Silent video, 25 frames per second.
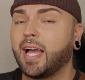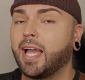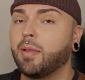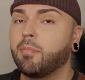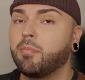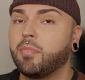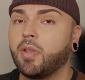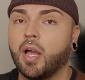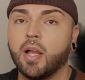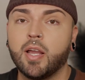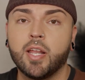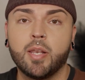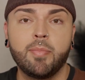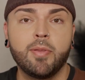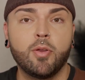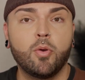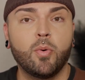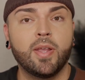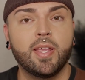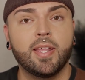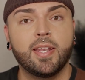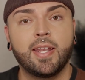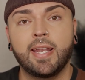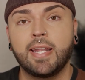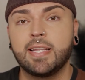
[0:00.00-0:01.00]
I am not going to be
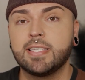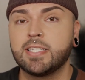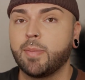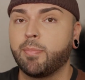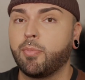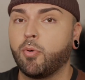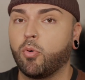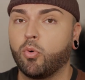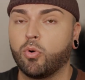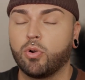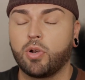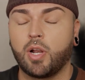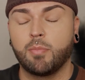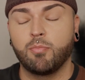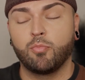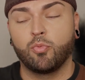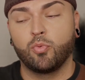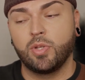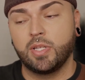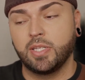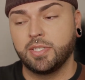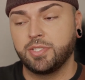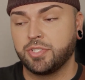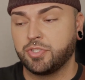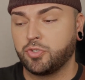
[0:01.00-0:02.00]
going in any type of order. I'm
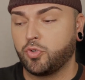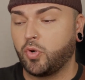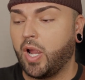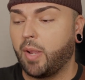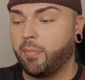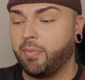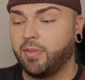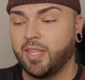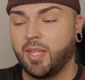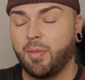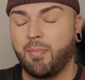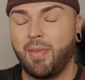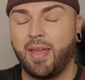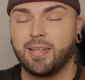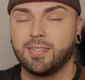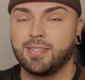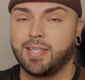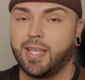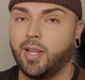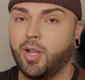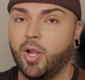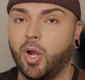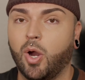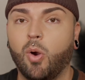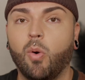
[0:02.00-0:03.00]
really just grabbing them as
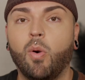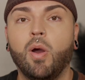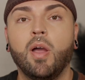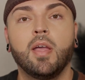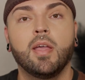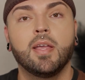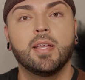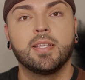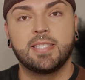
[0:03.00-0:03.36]
I go,